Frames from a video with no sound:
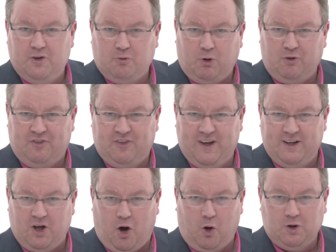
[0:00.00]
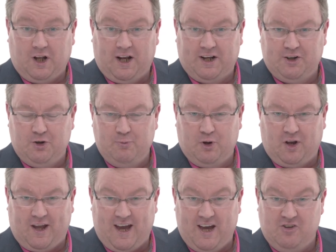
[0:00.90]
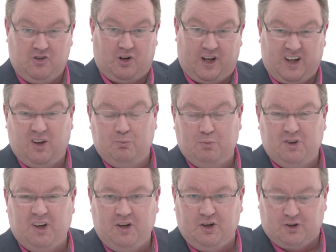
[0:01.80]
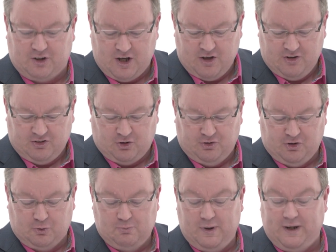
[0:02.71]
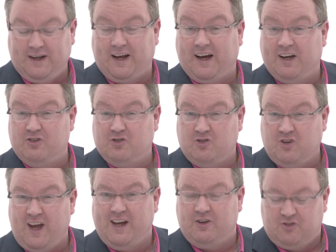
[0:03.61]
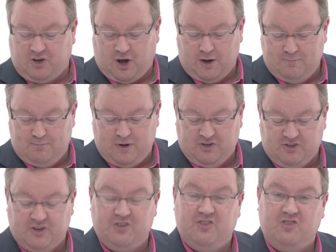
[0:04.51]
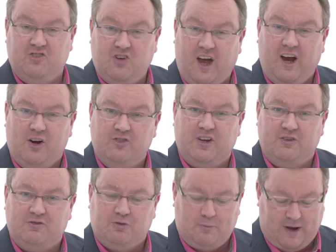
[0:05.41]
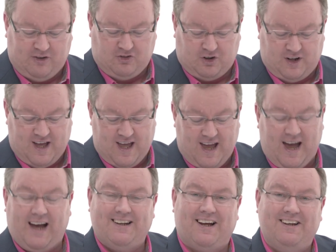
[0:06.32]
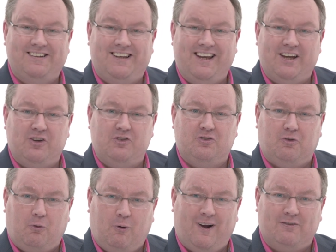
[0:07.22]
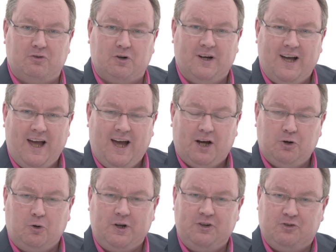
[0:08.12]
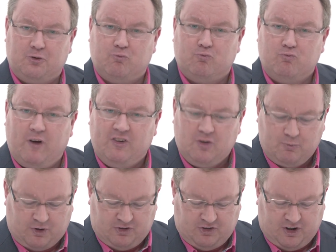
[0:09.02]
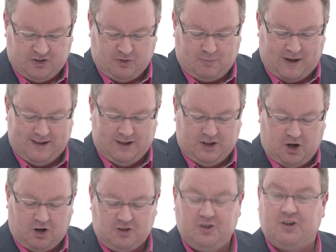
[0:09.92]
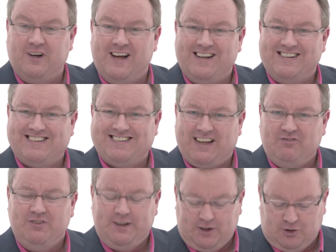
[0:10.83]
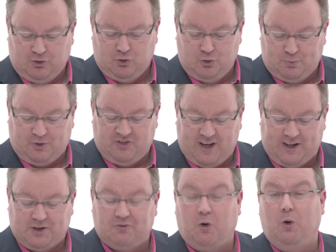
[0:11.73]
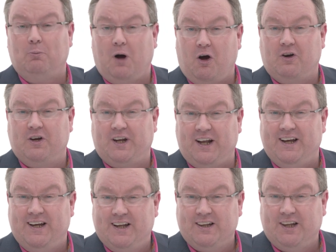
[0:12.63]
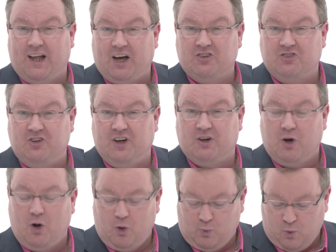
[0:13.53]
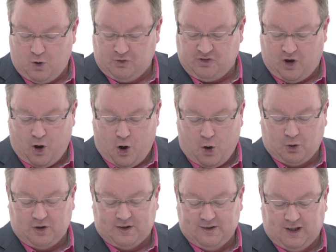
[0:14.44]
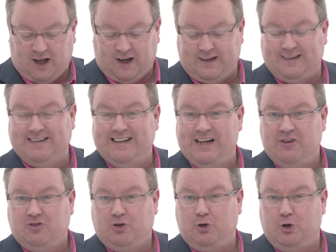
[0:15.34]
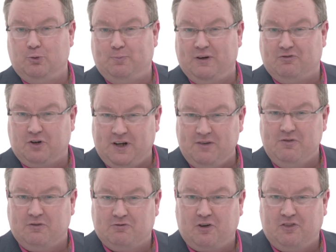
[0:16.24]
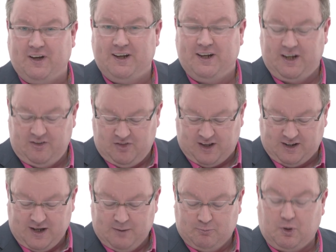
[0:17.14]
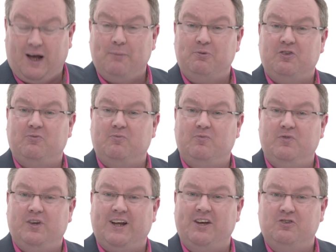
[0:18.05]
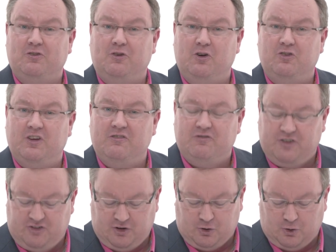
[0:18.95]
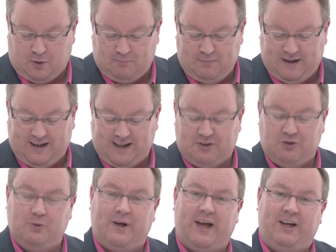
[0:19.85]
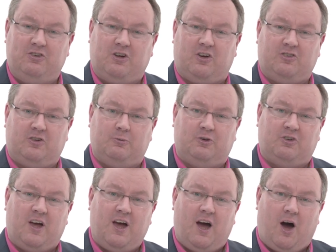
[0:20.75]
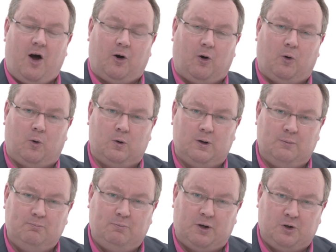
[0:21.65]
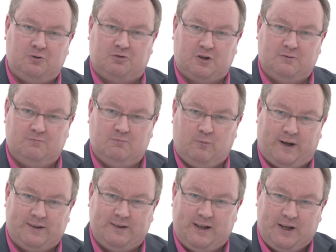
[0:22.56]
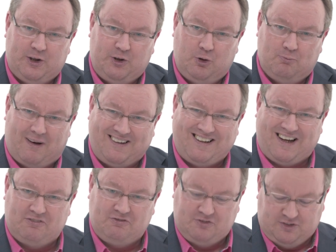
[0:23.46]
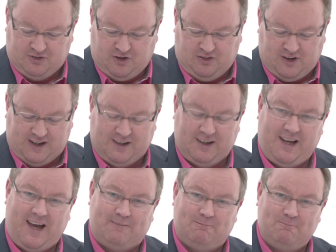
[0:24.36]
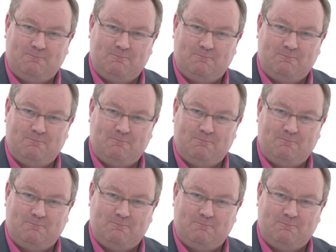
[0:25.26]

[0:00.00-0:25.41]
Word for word: The growth in online communication, and in particular social media, has changed how business shares information and ideas forever. According to recent research by Gartner, 72% of all marketing last year was online. So you'd be forgiven for thinking that perhaps the days of using physical media to engage customers are all but over. Well, you might have to think again.